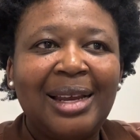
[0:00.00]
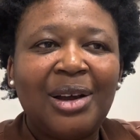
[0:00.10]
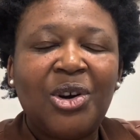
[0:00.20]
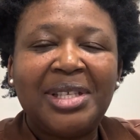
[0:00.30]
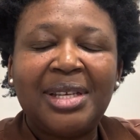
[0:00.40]

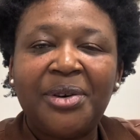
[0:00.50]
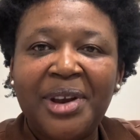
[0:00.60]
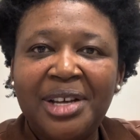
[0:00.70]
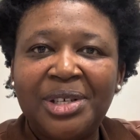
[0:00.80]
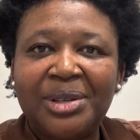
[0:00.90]

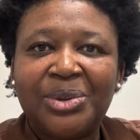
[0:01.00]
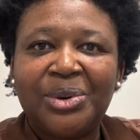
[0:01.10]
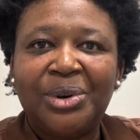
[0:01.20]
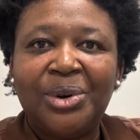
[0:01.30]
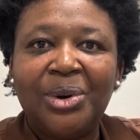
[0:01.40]
Considerations
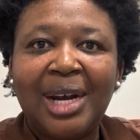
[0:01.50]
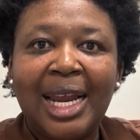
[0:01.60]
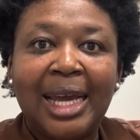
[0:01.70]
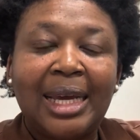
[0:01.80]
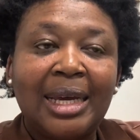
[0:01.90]
could look
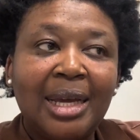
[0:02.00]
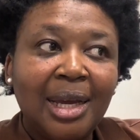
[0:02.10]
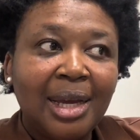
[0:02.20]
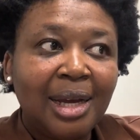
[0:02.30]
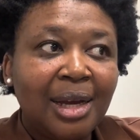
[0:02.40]
like,
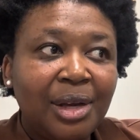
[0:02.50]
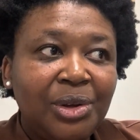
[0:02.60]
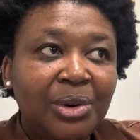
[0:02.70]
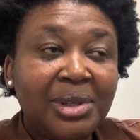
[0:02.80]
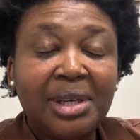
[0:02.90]

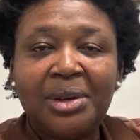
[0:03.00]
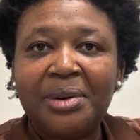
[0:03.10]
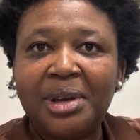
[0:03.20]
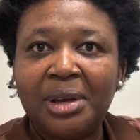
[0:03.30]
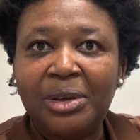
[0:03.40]

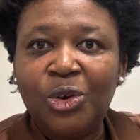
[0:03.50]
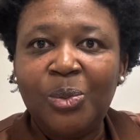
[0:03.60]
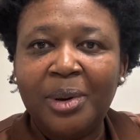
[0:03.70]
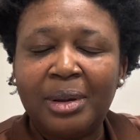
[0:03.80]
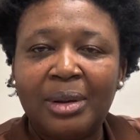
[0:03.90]
securing a
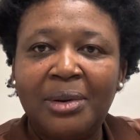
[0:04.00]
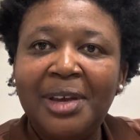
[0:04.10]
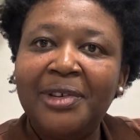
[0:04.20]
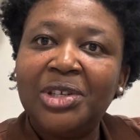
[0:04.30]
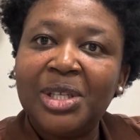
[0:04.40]
cubicle, or
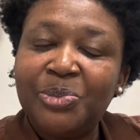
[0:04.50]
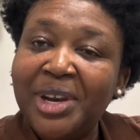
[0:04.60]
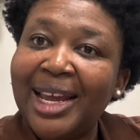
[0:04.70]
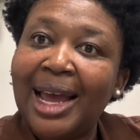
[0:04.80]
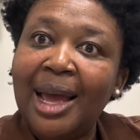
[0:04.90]
even just
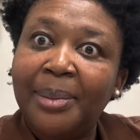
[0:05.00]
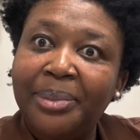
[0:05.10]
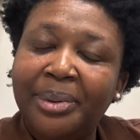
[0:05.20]
putting up,